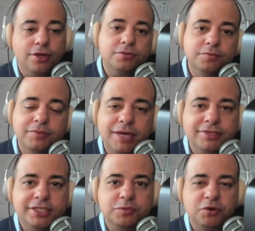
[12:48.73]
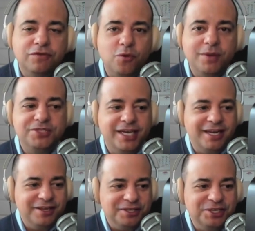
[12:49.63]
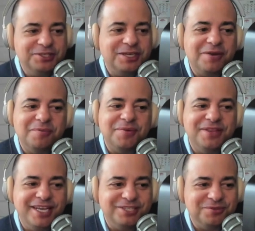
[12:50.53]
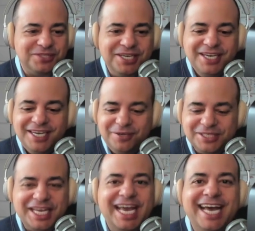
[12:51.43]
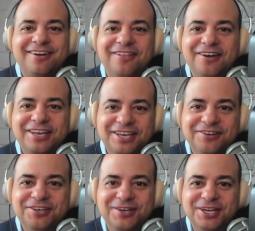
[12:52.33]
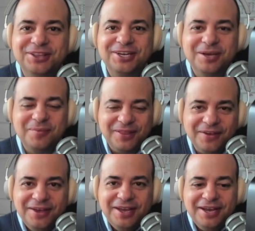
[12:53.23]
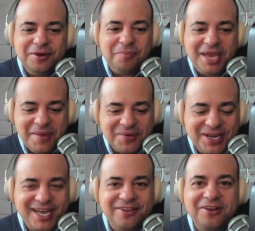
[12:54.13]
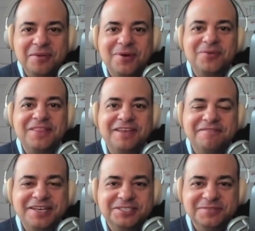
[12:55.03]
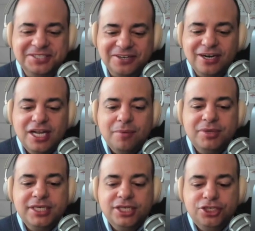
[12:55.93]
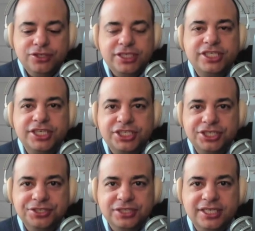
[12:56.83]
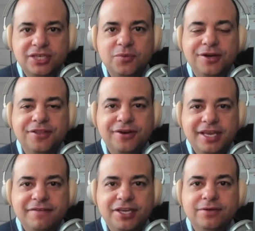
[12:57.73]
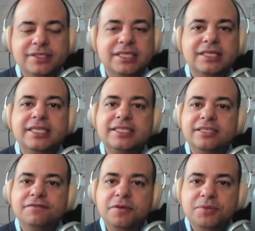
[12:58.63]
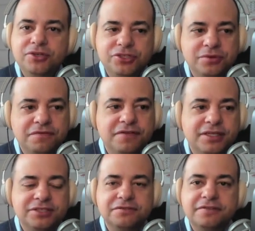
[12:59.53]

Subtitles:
nowadays it's more of a website. I remember the days it was a catalog. You can look up in a paper catalog about what the investments are. But traditionally, what they're giving you is a list of mutual funds or